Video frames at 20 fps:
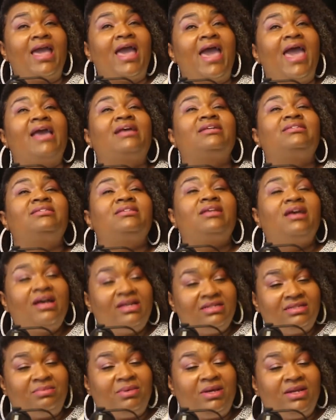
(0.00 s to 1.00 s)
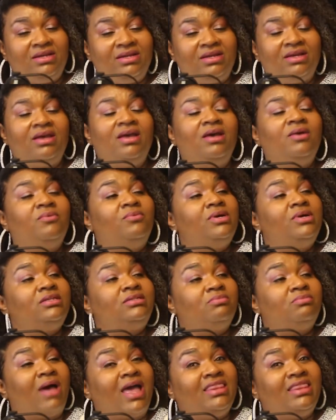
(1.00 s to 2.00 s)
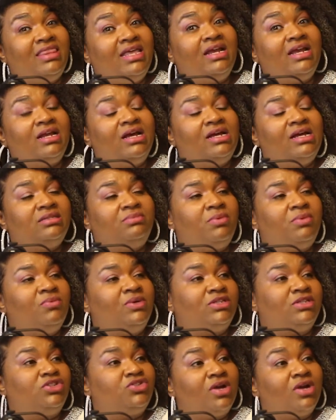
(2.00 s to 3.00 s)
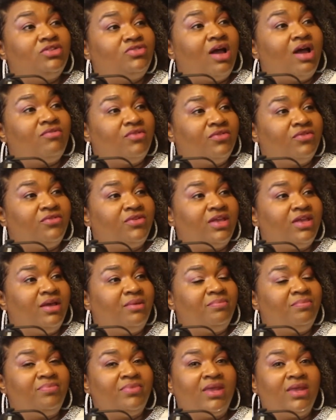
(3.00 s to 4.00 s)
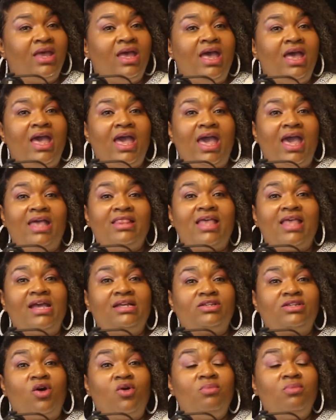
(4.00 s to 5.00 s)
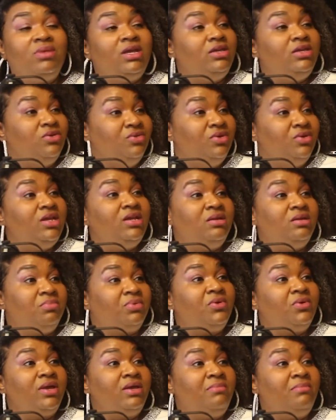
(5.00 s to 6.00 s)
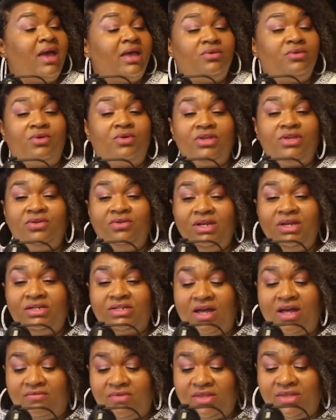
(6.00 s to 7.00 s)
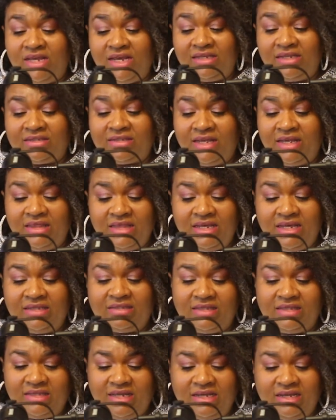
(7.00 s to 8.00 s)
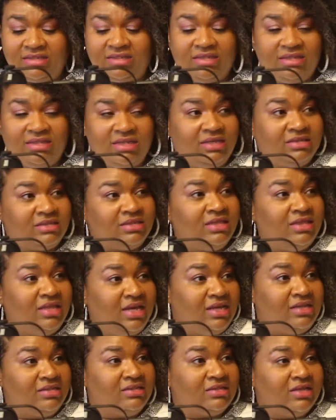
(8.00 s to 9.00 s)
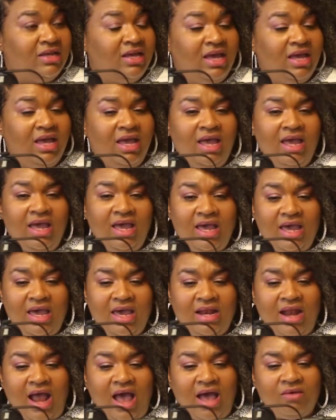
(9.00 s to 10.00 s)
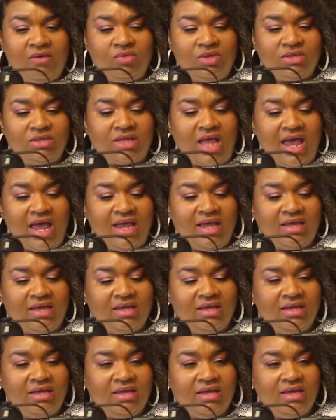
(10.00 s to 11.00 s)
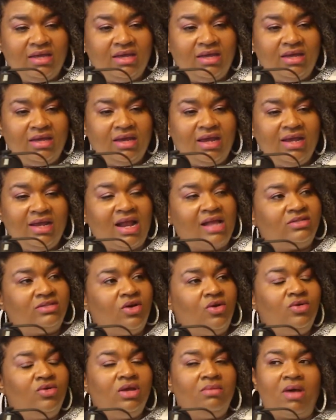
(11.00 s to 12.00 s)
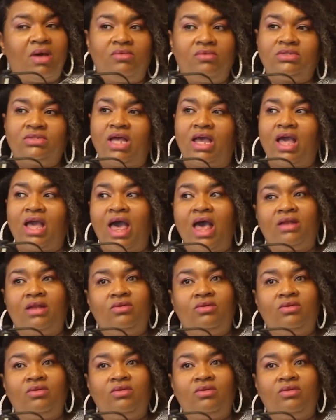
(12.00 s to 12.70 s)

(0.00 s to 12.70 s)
ex-husband my then husband was a truck driver for them. And they told me, you need an employee manual and you need to cover this, this, and this. And I was like, I told him, I was like, I